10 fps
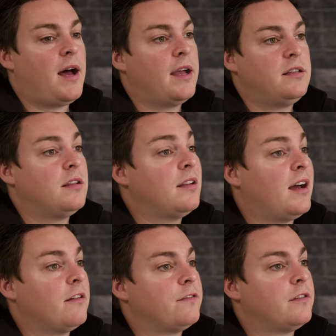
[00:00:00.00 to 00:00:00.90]
I didn't
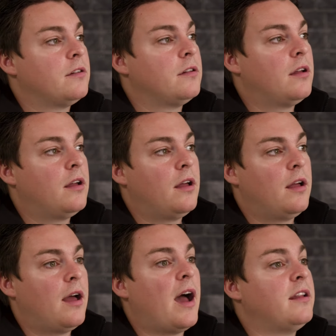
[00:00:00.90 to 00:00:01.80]
have
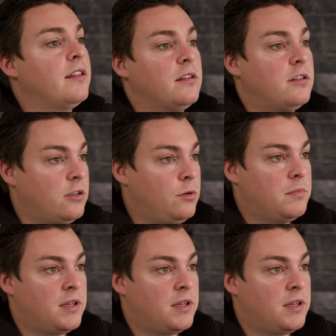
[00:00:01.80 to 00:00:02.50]
anything to do